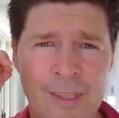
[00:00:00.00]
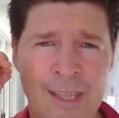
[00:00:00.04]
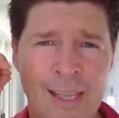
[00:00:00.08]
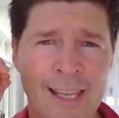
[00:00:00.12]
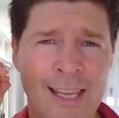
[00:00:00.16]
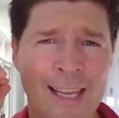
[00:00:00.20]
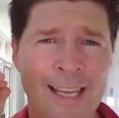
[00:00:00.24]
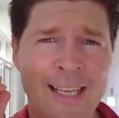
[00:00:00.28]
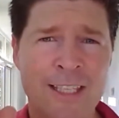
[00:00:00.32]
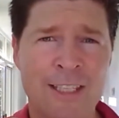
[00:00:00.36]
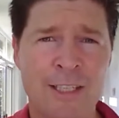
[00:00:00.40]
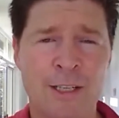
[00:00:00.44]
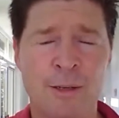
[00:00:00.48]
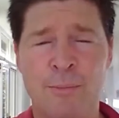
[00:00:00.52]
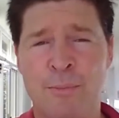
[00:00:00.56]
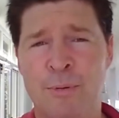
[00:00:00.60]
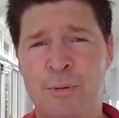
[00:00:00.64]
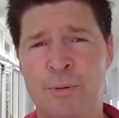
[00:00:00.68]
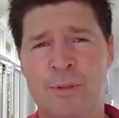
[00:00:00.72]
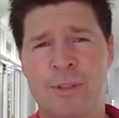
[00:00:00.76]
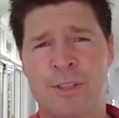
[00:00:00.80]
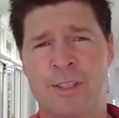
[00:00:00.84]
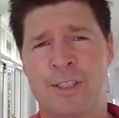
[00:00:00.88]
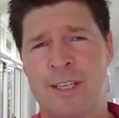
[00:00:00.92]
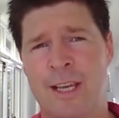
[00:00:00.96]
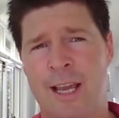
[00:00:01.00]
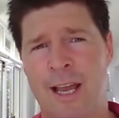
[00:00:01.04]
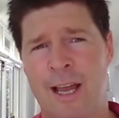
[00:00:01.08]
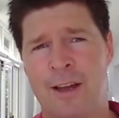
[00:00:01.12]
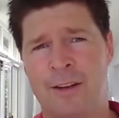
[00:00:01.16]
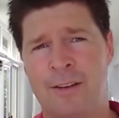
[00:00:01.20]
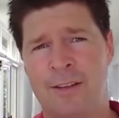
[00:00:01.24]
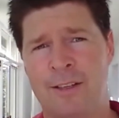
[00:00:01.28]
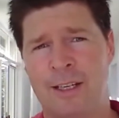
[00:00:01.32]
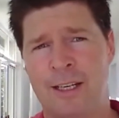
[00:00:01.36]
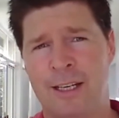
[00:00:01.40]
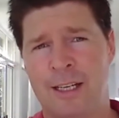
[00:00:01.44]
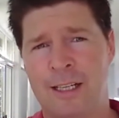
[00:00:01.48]
it's an important
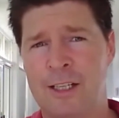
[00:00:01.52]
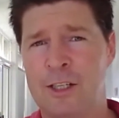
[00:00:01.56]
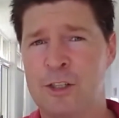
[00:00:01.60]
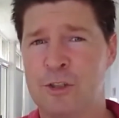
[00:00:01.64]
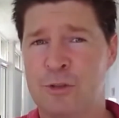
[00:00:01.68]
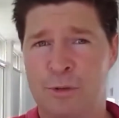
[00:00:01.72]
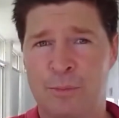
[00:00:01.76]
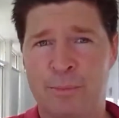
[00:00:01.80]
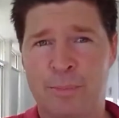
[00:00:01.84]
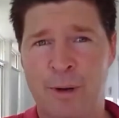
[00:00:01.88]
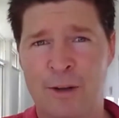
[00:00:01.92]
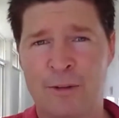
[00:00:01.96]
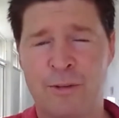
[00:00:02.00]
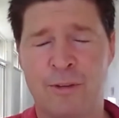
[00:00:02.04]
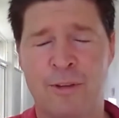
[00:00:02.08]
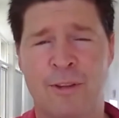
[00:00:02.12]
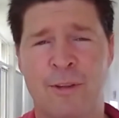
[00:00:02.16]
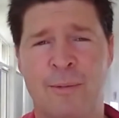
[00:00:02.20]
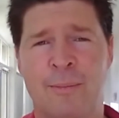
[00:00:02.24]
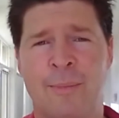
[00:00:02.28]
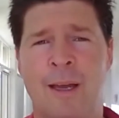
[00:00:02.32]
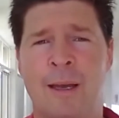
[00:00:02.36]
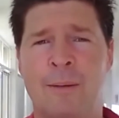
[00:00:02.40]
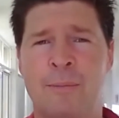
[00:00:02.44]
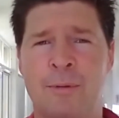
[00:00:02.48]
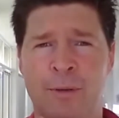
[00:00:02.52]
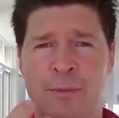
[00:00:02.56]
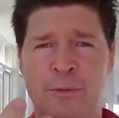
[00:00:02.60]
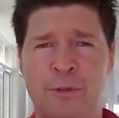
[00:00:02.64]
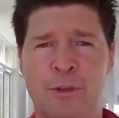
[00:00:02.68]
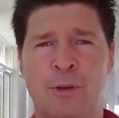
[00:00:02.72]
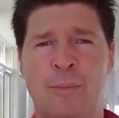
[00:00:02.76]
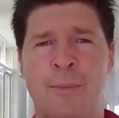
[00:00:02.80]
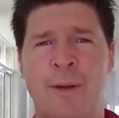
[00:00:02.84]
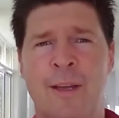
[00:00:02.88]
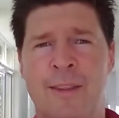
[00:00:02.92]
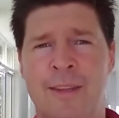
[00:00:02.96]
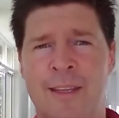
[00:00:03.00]
sound in English, or both of them are, but I'm talking
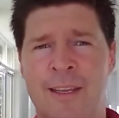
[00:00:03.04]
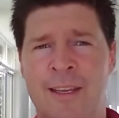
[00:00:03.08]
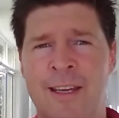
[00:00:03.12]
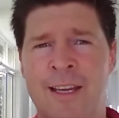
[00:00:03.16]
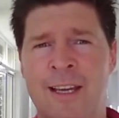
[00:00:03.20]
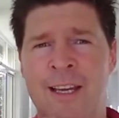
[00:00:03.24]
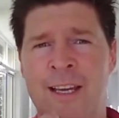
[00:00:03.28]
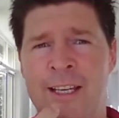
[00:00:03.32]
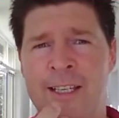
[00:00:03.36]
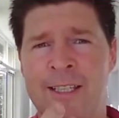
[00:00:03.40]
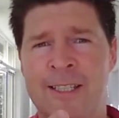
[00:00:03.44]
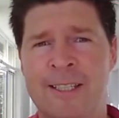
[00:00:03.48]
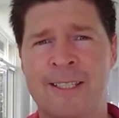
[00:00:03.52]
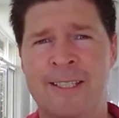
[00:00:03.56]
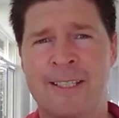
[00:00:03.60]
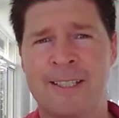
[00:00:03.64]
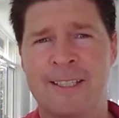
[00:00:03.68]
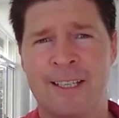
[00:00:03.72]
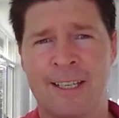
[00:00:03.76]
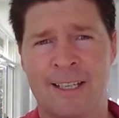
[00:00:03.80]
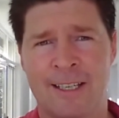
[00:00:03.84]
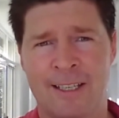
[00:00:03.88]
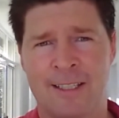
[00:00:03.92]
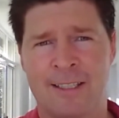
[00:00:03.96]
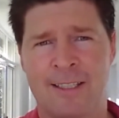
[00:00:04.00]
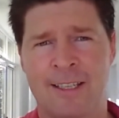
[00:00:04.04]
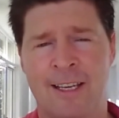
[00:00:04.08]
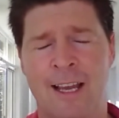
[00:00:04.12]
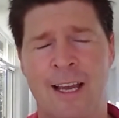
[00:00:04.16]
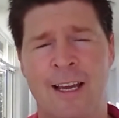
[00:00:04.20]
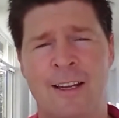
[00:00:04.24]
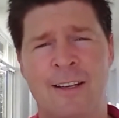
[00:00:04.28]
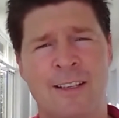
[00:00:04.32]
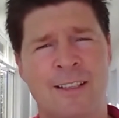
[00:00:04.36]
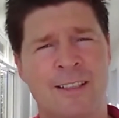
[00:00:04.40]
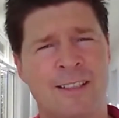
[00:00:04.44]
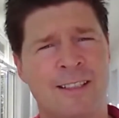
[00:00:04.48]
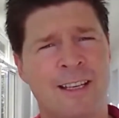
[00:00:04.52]
about the S
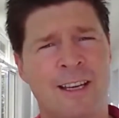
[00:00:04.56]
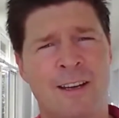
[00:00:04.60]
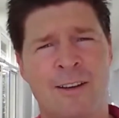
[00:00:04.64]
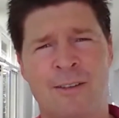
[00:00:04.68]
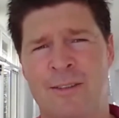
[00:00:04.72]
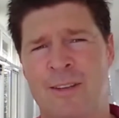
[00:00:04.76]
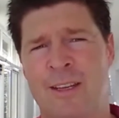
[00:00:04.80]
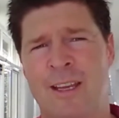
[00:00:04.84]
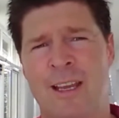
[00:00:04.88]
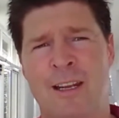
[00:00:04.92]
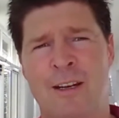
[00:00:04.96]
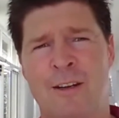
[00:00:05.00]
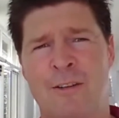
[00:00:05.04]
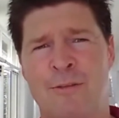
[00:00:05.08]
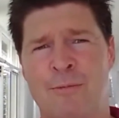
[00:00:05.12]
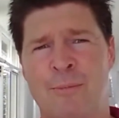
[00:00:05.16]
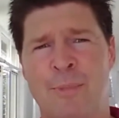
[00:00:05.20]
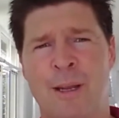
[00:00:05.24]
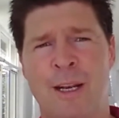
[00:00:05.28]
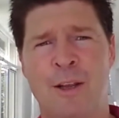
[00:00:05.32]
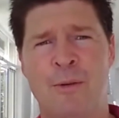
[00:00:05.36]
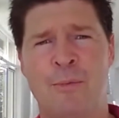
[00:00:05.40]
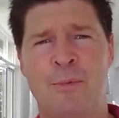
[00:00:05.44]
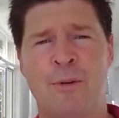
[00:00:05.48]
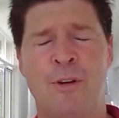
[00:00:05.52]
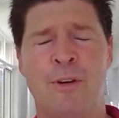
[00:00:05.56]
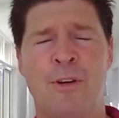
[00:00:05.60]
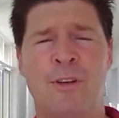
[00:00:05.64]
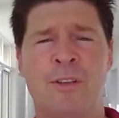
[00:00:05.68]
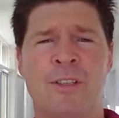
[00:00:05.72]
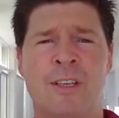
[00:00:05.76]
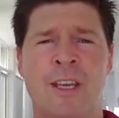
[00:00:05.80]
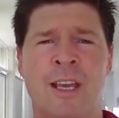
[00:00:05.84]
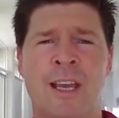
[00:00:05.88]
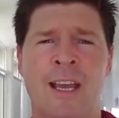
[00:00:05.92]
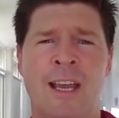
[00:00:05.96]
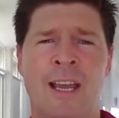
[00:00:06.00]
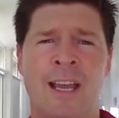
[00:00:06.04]
sound. It's there at the end of many words.
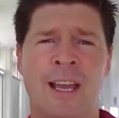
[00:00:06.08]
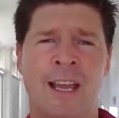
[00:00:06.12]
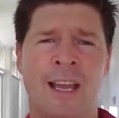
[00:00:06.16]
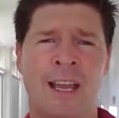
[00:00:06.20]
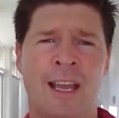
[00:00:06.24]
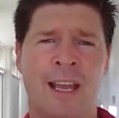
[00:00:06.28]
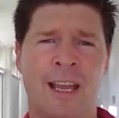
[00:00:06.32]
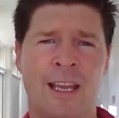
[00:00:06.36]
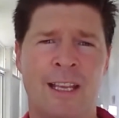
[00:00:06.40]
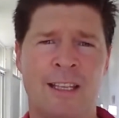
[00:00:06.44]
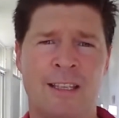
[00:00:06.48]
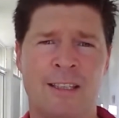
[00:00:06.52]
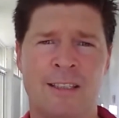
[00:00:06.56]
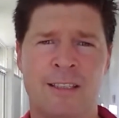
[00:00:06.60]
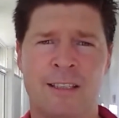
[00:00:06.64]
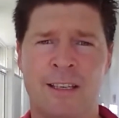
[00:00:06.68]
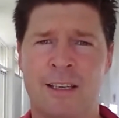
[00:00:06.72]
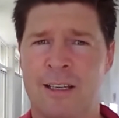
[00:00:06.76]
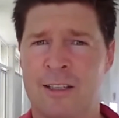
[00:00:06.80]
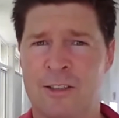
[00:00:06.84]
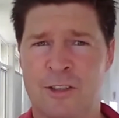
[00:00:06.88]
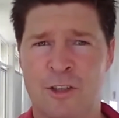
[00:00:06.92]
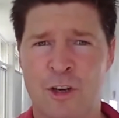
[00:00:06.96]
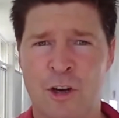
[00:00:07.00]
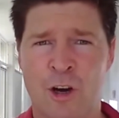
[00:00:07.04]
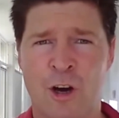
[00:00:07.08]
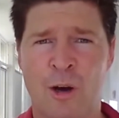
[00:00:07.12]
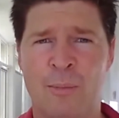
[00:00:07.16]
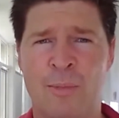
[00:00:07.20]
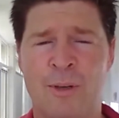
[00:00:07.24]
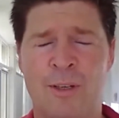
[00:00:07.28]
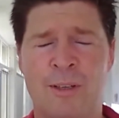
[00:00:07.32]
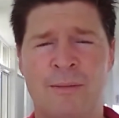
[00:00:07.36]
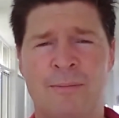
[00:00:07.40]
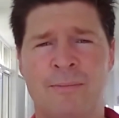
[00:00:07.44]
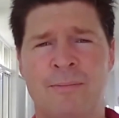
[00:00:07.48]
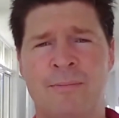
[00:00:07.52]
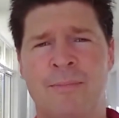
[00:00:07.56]
It's
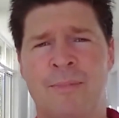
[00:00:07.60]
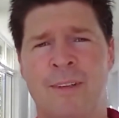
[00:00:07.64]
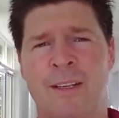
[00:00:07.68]
common.